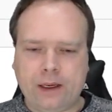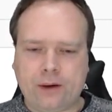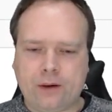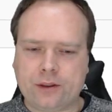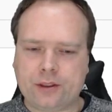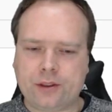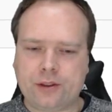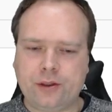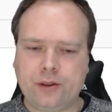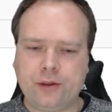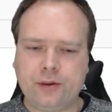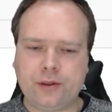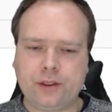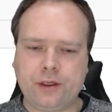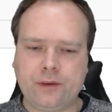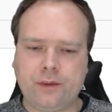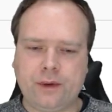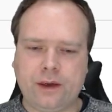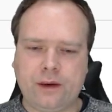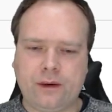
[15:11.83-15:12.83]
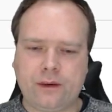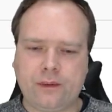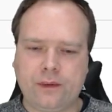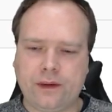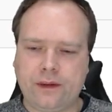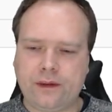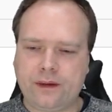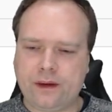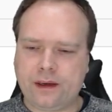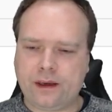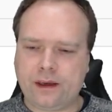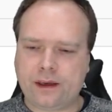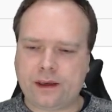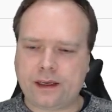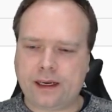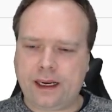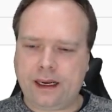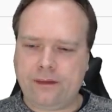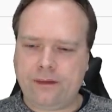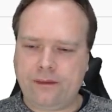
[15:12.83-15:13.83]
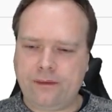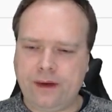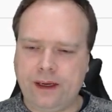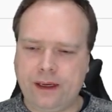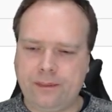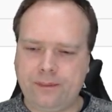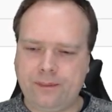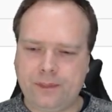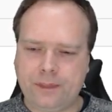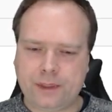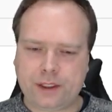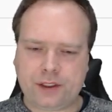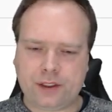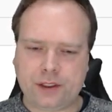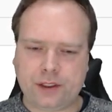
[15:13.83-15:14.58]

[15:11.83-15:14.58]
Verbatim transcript: and also to use it along with the GraalVM.